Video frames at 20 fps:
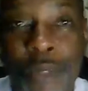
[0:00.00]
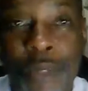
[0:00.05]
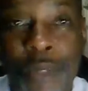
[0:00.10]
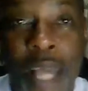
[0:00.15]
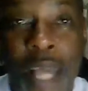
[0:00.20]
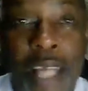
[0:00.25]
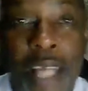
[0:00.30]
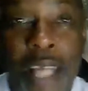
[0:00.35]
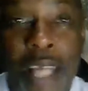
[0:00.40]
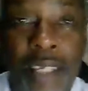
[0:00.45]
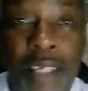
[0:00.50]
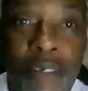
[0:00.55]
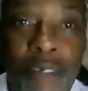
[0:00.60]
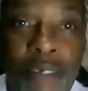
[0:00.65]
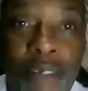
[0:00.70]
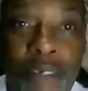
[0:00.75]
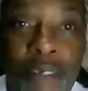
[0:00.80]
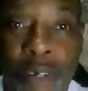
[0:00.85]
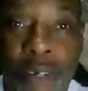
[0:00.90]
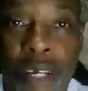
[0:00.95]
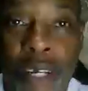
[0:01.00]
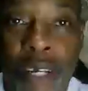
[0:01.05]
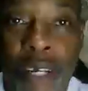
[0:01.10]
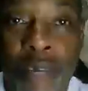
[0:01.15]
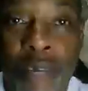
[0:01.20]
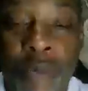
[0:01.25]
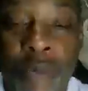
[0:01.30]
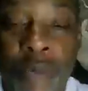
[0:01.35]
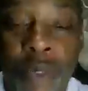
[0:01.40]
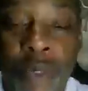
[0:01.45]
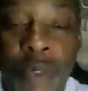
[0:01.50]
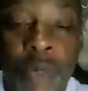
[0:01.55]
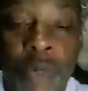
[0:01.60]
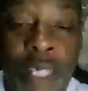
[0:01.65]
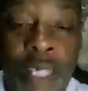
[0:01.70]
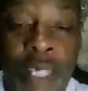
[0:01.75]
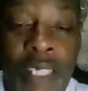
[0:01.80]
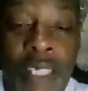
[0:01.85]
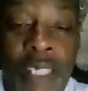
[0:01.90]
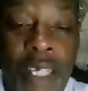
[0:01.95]
do that. You know, they come from the
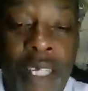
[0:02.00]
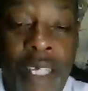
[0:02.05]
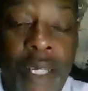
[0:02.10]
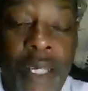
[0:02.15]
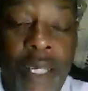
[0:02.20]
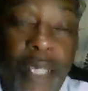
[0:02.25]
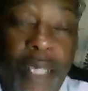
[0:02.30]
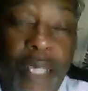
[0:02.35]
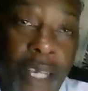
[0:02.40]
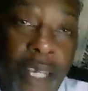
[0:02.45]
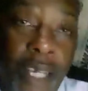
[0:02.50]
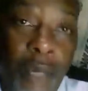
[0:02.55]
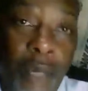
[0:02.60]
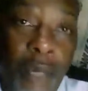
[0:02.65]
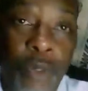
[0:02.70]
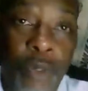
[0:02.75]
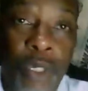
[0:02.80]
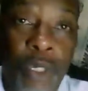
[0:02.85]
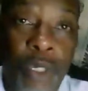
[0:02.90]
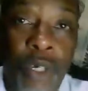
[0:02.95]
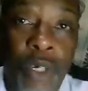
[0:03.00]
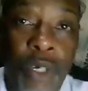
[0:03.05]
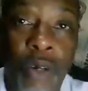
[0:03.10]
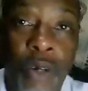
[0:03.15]
U.S. They come during the